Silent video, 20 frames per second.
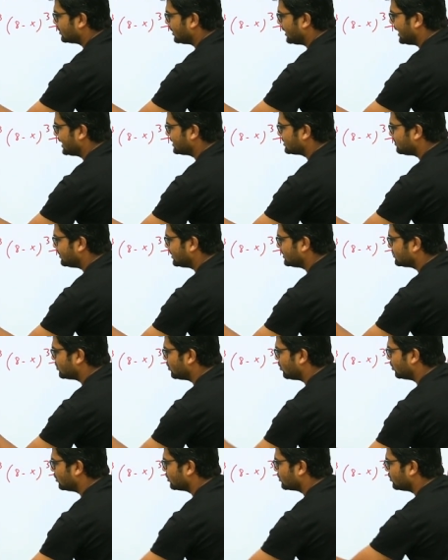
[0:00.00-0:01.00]
So, x plus
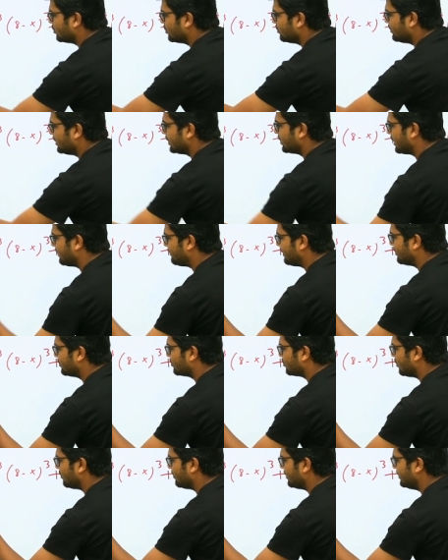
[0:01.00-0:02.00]
whole cube will come
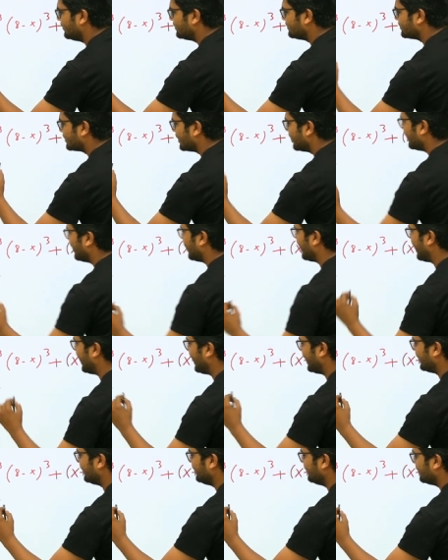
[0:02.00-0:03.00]
out common,
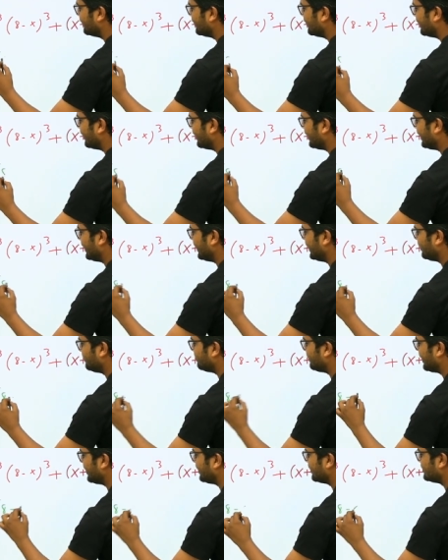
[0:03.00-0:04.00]
and
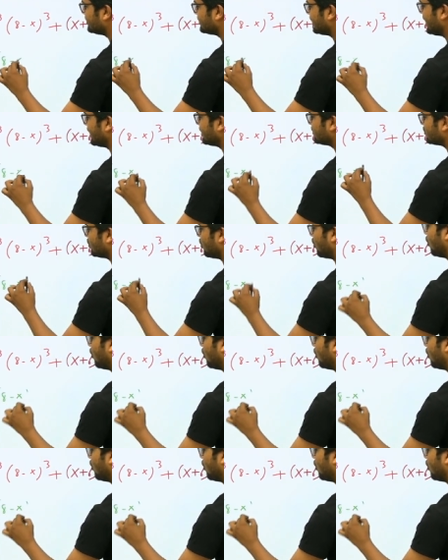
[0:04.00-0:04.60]
eight minus x